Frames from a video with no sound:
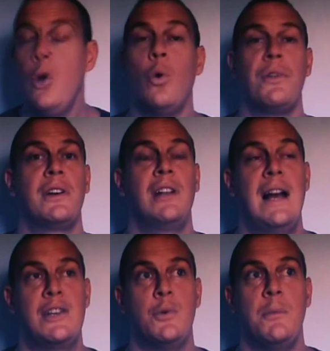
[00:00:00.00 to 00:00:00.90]
or that
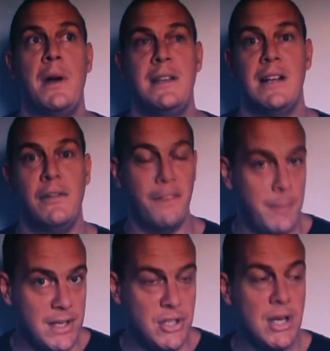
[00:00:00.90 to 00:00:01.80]
clash with my
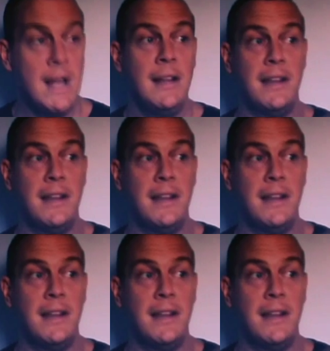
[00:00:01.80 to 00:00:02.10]
self-image,